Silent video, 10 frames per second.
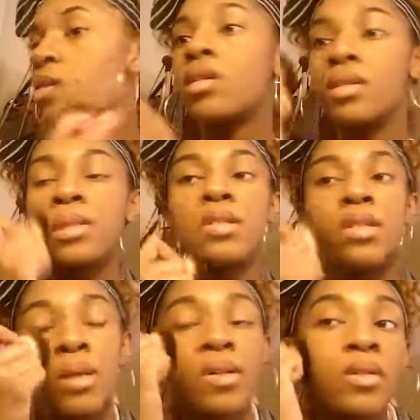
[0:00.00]

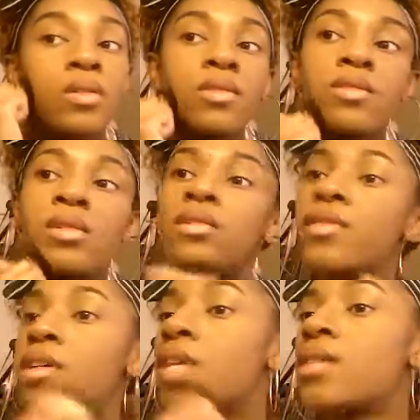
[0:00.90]
concealer.
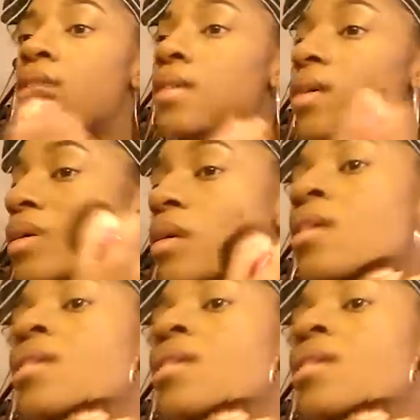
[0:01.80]
I already said that.